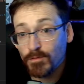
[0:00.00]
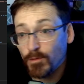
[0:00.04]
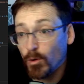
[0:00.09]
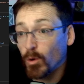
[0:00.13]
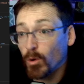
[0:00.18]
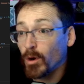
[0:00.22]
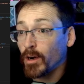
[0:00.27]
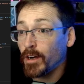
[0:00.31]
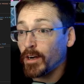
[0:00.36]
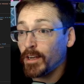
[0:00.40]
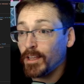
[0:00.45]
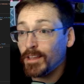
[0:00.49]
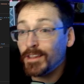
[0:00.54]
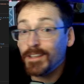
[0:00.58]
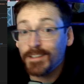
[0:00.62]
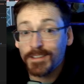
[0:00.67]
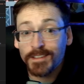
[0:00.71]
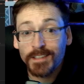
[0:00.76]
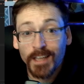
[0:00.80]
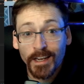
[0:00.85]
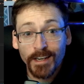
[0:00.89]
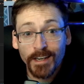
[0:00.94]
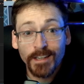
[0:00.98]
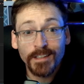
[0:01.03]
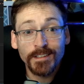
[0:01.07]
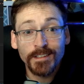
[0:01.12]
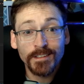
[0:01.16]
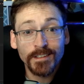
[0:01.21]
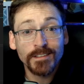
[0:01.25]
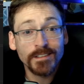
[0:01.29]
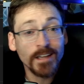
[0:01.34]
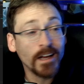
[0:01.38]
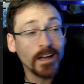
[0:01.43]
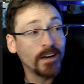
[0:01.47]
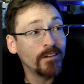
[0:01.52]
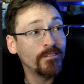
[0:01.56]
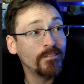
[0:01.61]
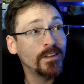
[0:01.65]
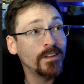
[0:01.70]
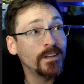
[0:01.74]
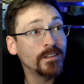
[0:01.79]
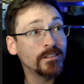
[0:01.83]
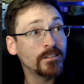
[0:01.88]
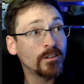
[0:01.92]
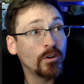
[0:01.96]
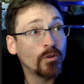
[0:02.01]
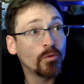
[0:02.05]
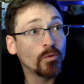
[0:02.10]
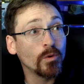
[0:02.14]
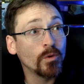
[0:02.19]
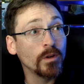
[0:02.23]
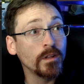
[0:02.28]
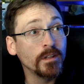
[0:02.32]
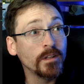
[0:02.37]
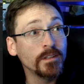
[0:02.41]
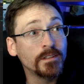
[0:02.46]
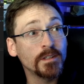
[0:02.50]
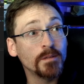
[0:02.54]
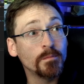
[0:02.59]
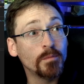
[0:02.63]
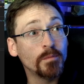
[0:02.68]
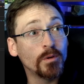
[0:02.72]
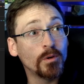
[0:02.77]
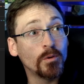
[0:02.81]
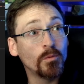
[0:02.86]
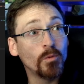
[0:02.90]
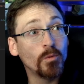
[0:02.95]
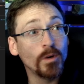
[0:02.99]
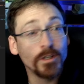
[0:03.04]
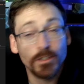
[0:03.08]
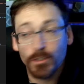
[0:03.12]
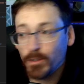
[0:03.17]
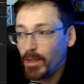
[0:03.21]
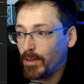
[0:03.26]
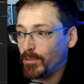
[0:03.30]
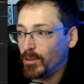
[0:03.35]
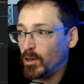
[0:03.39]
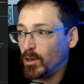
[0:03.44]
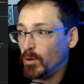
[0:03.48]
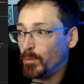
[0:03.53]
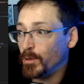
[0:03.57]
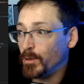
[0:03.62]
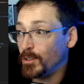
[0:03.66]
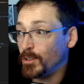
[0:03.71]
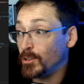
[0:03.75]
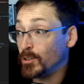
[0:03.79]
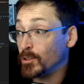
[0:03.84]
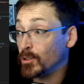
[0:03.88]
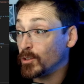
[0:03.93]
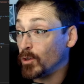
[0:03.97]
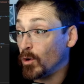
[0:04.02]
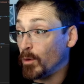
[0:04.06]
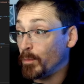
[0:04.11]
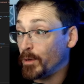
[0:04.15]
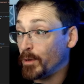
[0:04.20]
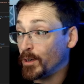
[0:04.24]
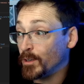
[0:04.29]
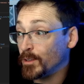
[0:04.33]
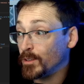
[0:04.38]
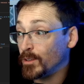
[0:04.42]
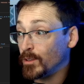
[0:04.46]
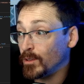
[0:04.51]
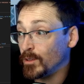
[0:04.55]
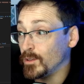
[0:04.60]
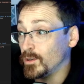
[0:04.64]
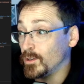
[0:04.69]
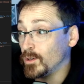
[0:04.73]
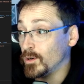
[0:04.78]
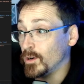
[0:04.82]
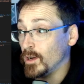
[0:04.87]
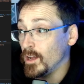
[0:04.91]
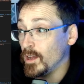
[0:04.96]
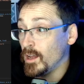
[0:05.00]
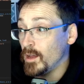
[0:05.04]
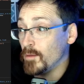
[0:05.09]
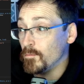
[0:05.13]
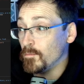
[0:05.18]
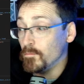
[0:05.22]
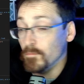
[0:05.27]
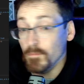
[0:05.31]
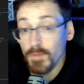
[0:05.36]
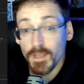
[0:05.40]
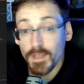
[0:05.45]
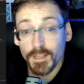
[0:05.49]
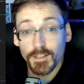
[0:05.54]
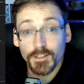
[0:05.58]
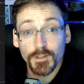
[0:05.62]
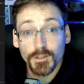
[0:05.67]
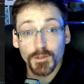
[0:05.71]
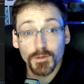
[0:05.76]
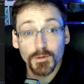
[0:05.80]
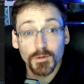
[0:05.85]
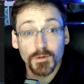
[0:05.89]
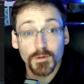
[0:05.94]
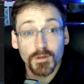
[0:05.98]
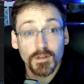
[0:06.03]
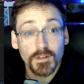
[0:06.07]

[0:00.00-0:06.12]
For the settings inside of this, really simple. Once you have it open, you can just go up here to the little menu